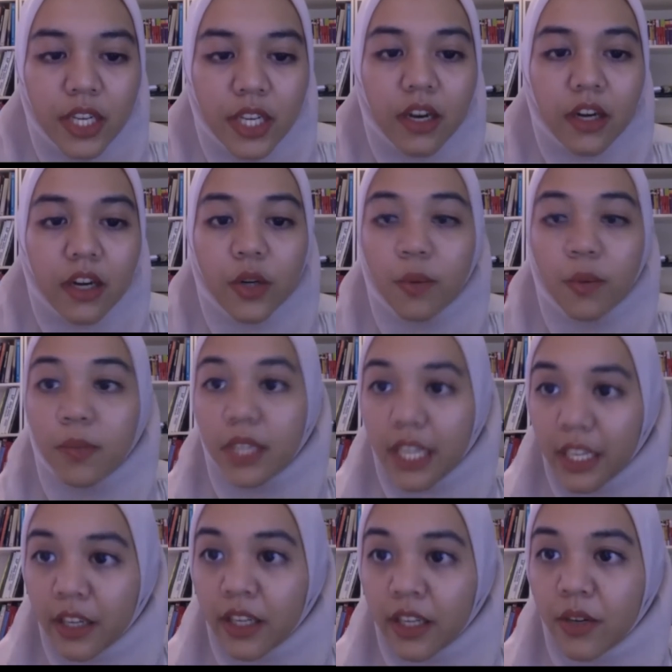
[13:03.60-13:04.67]
are
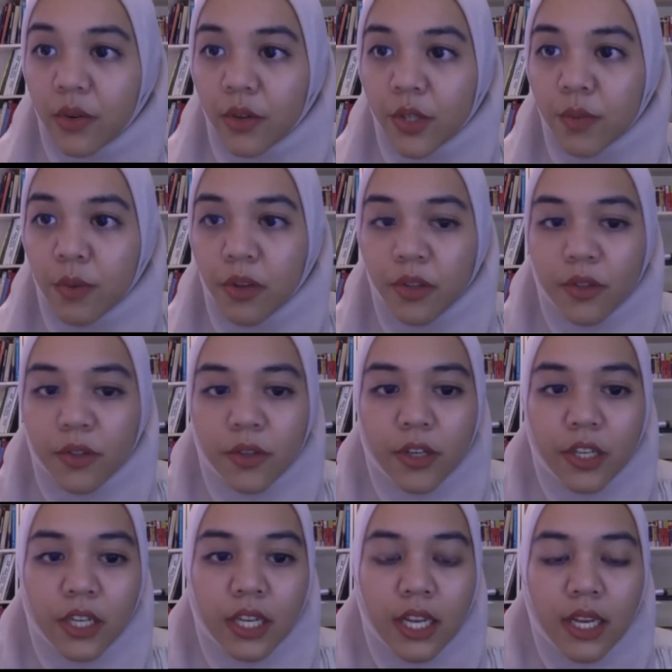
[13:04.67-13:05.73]
nominated or sponsored
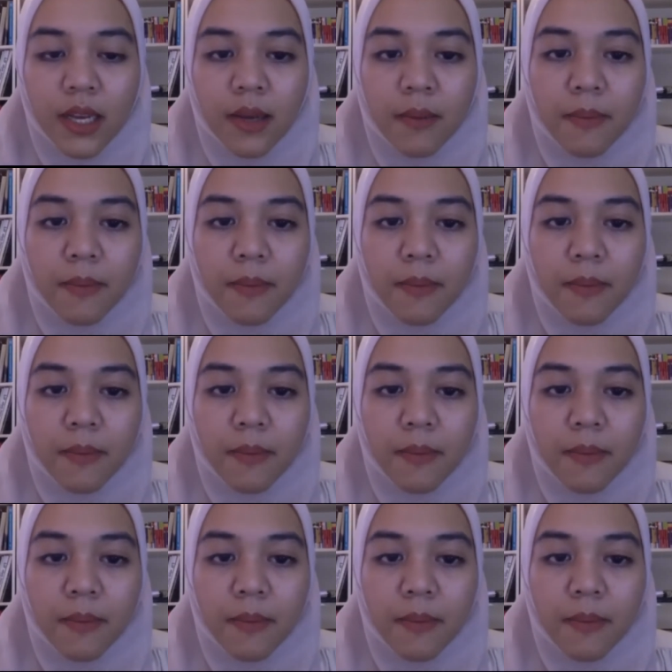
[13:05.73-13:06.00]
mm-hmm.